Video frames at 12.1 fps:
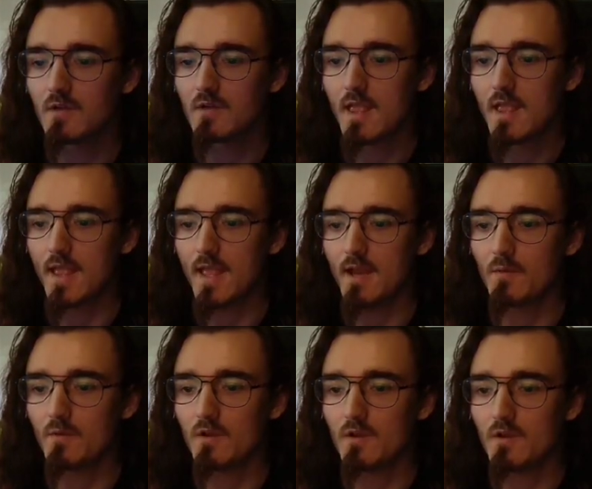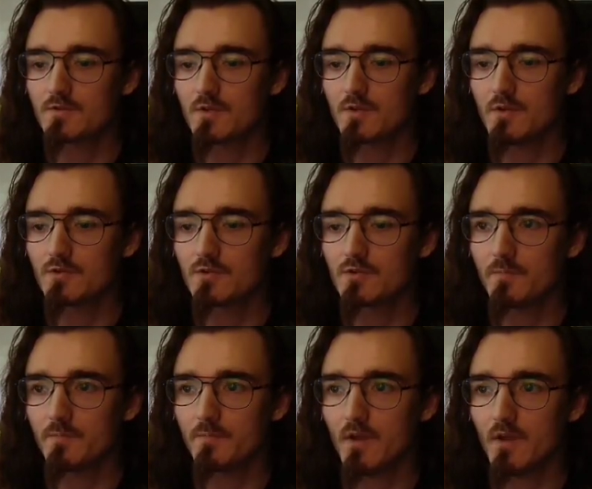And we'll also drop
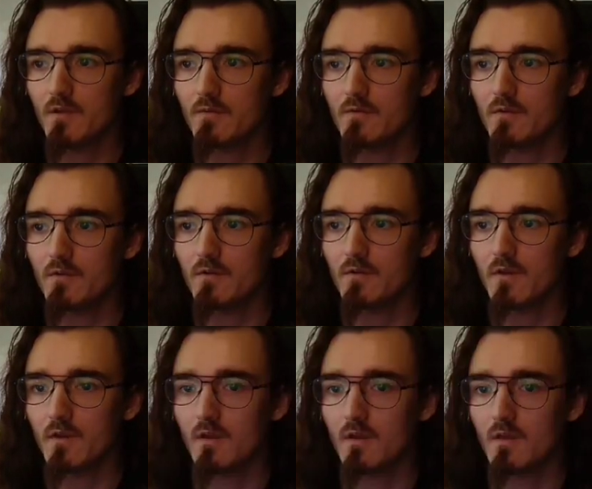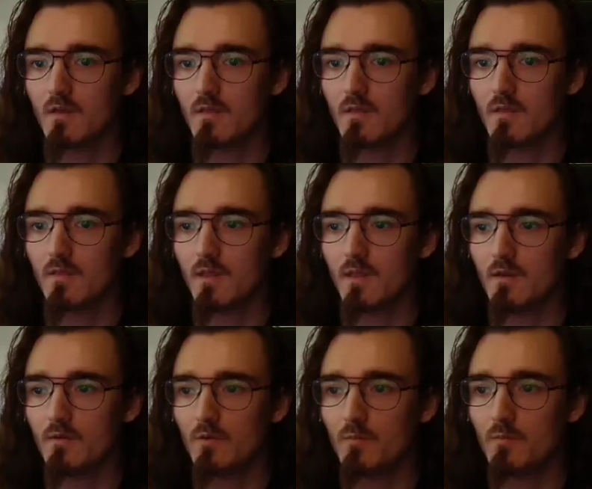down the
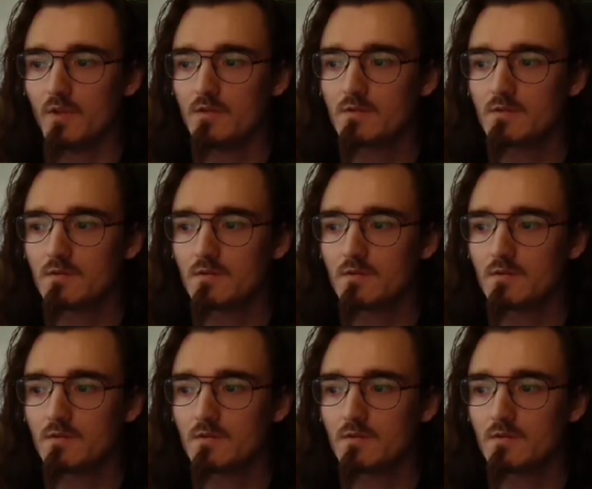Doom Beast.